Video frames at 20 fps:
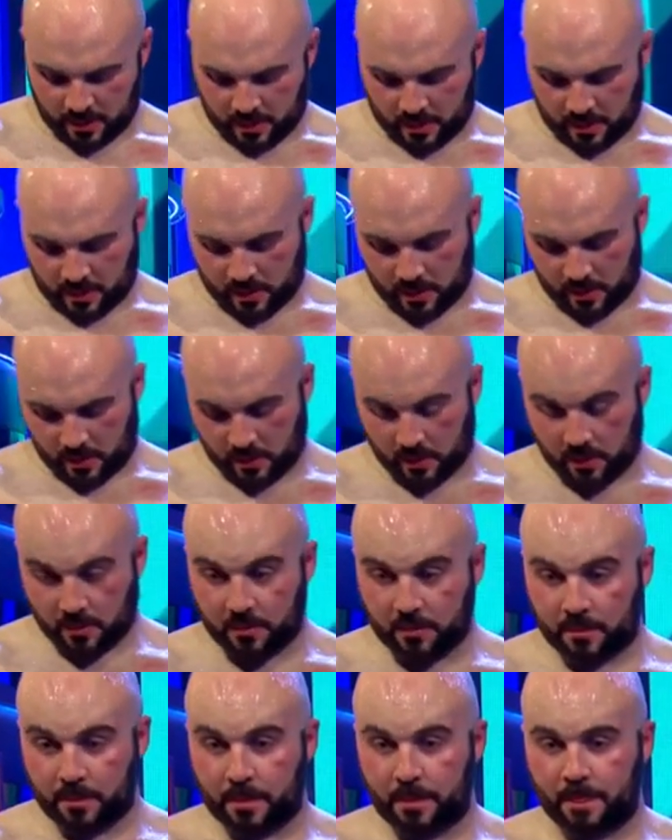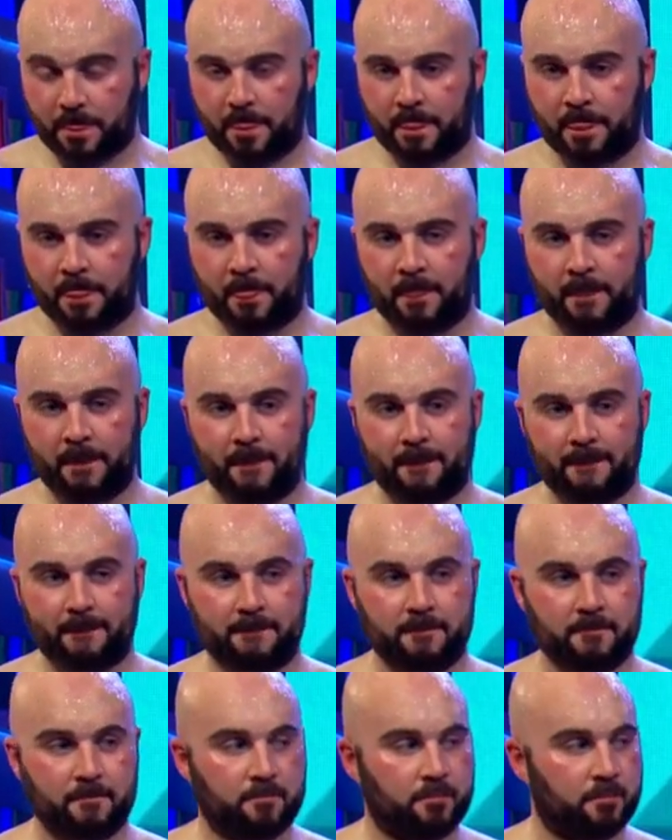
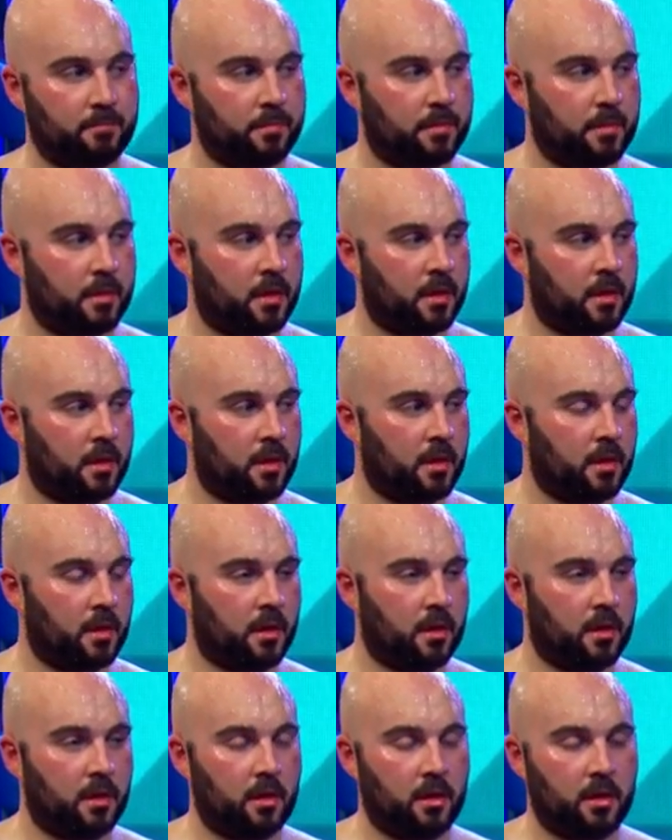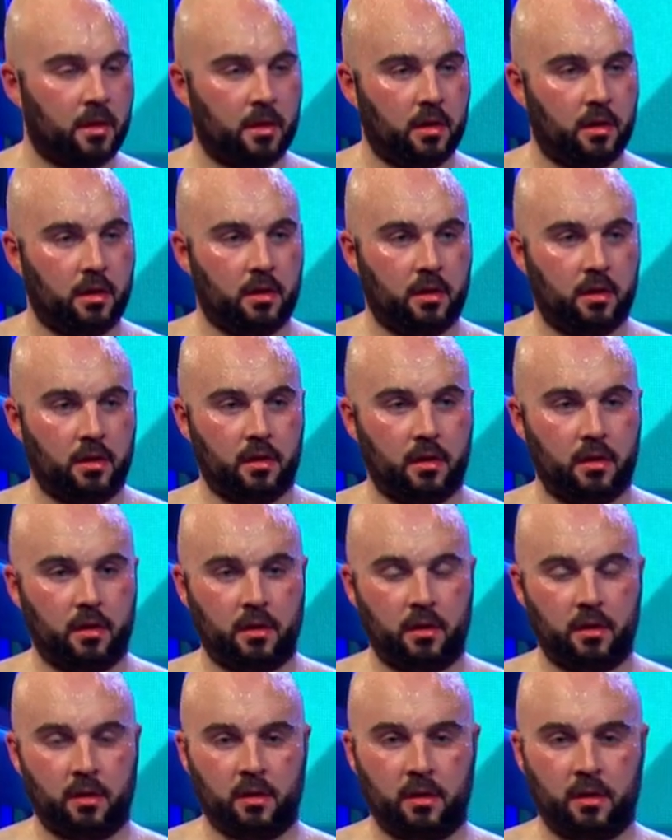
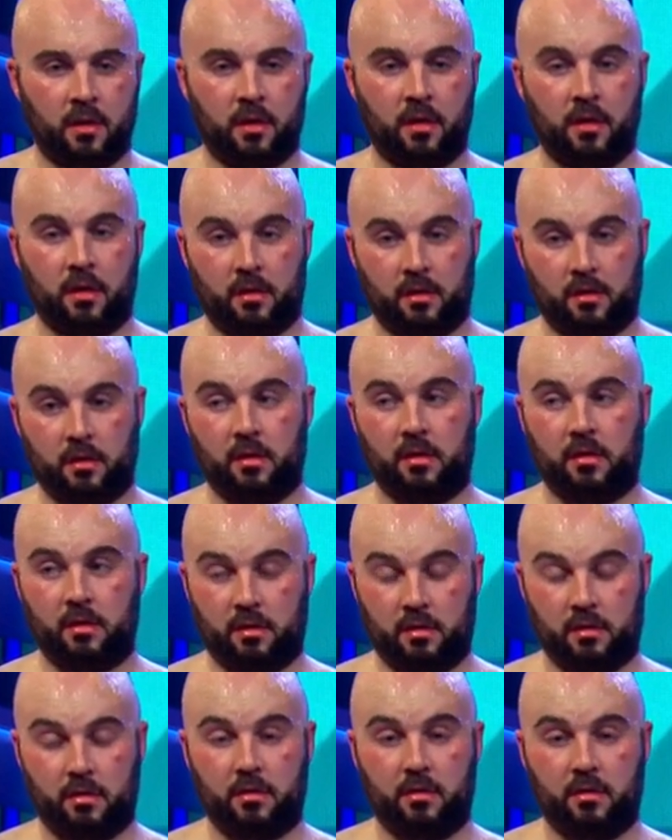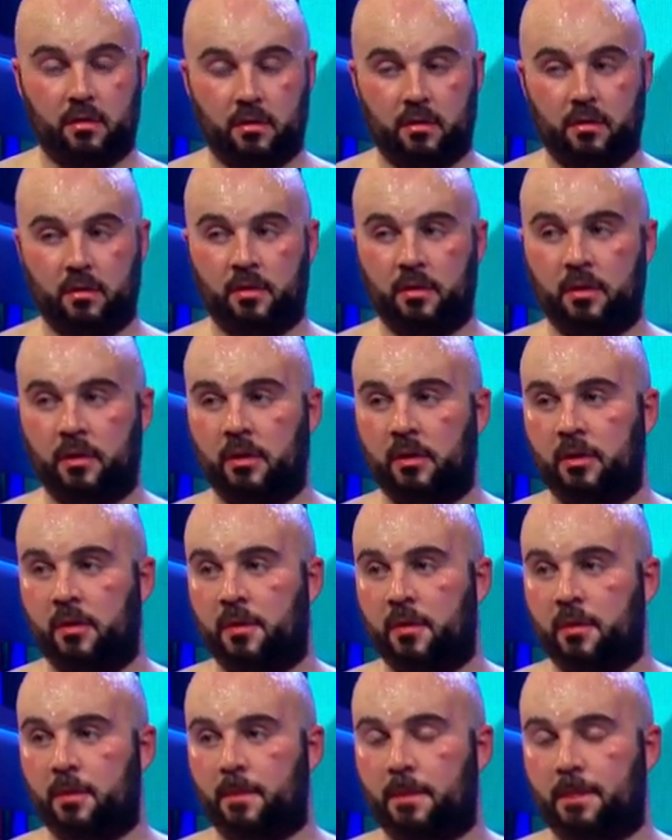
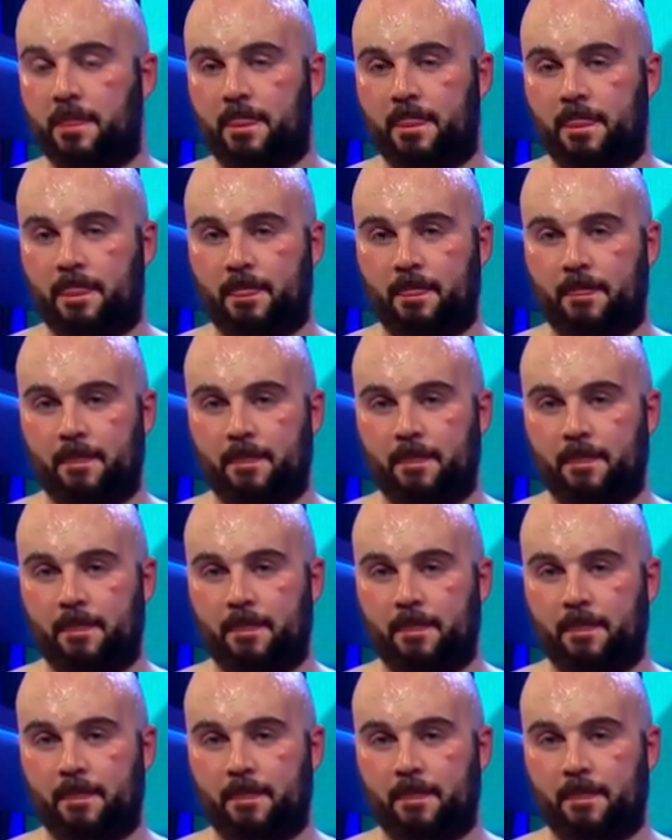(not speaking)